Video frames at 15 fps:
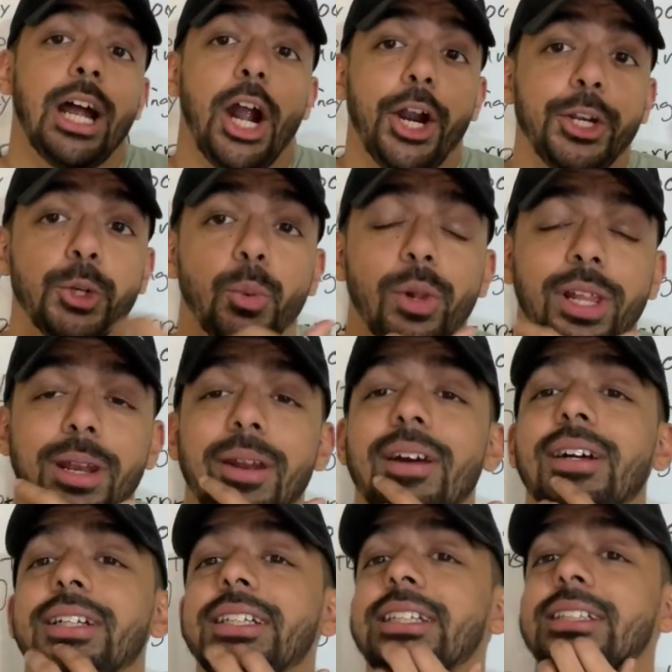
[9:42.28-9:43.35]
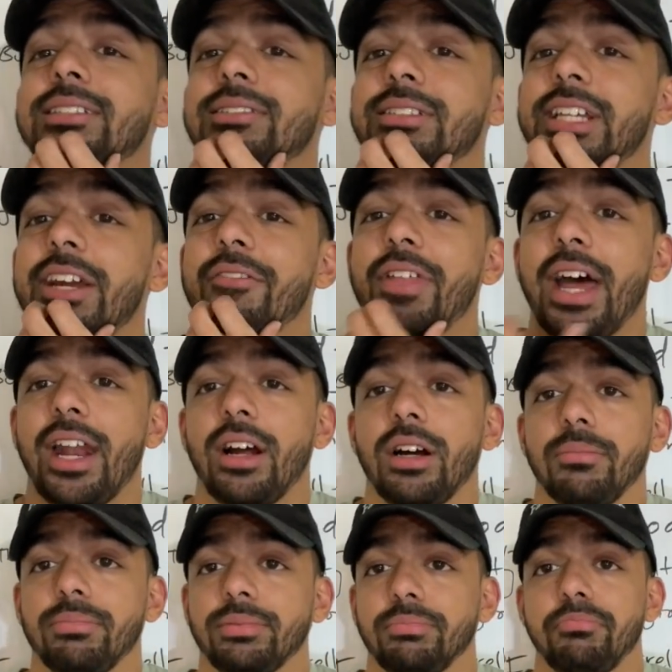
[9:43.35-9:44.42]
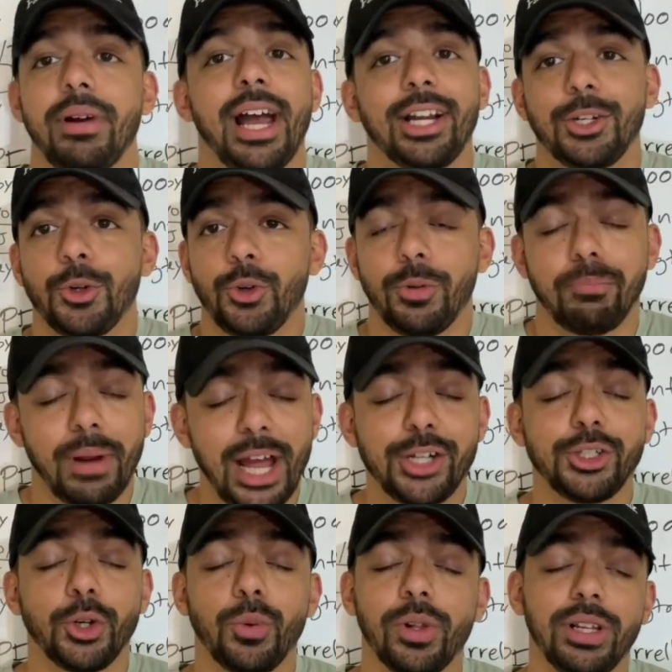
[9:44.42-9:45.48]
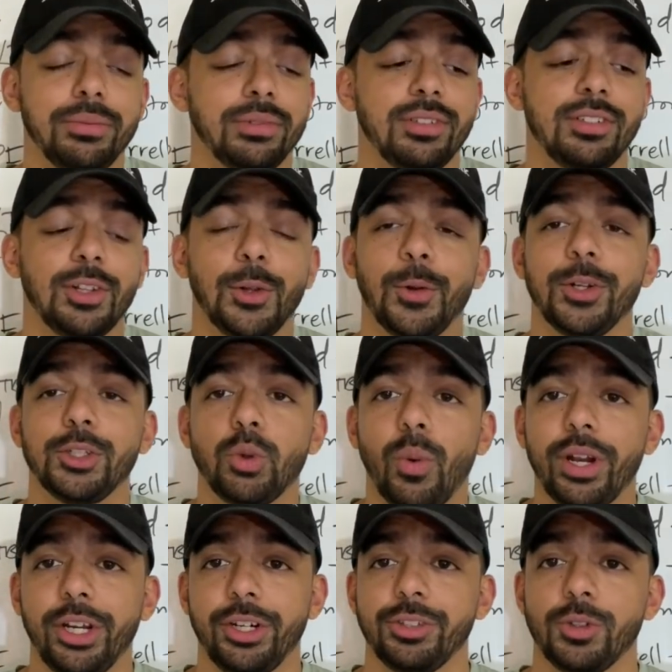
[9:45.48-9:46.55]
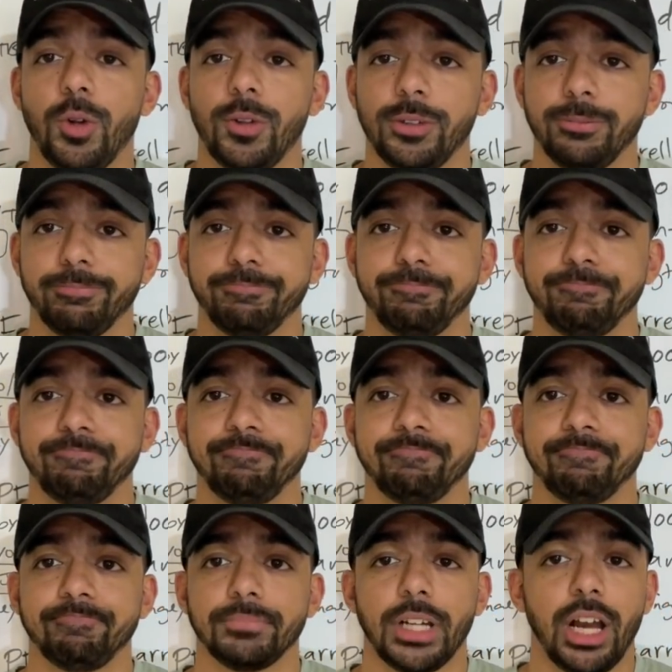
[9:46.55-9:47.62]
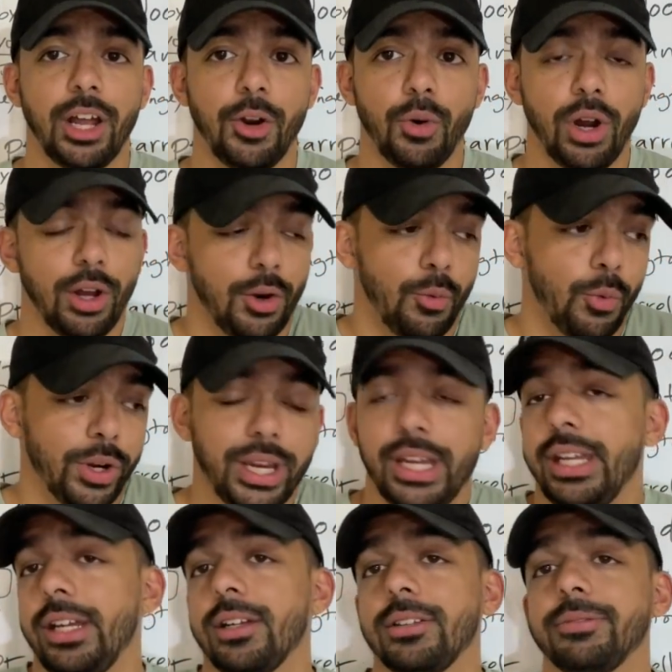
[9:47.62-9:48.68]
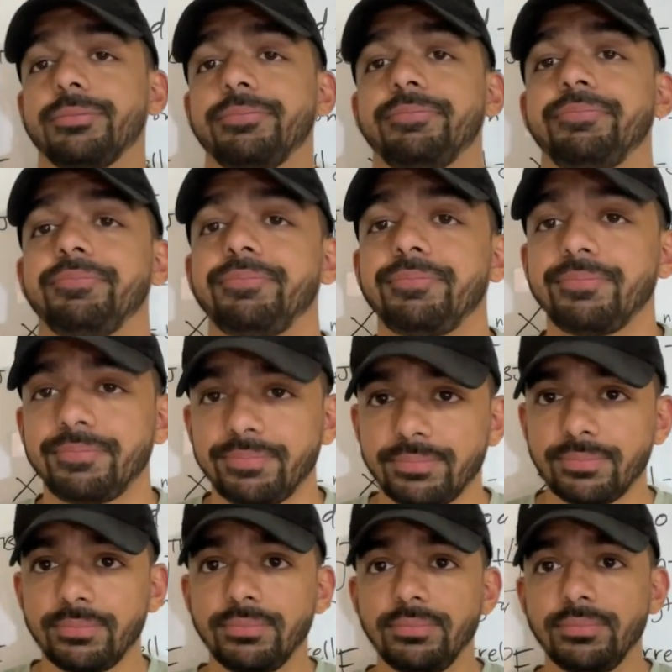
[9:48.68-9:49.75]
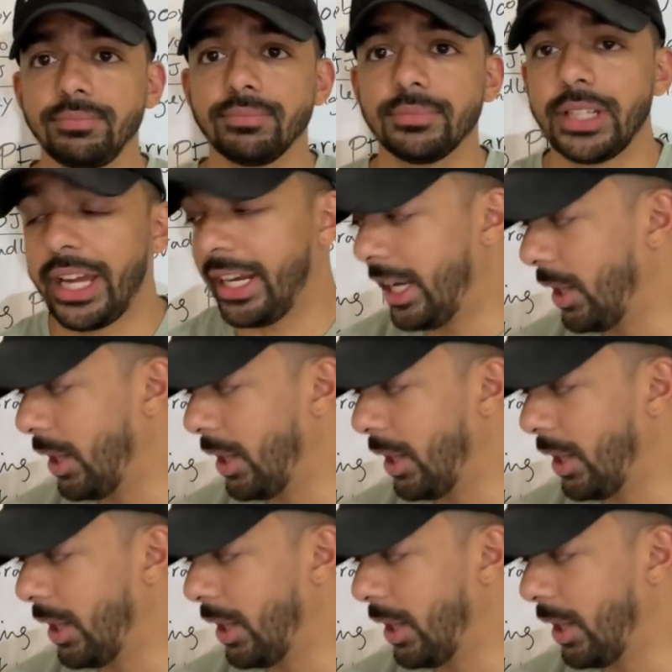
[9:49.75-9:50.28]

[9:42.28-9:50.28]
Are you willing to give that up? Patrick, Patrick Williams is still only 20 years old on a, on a rookie deal. And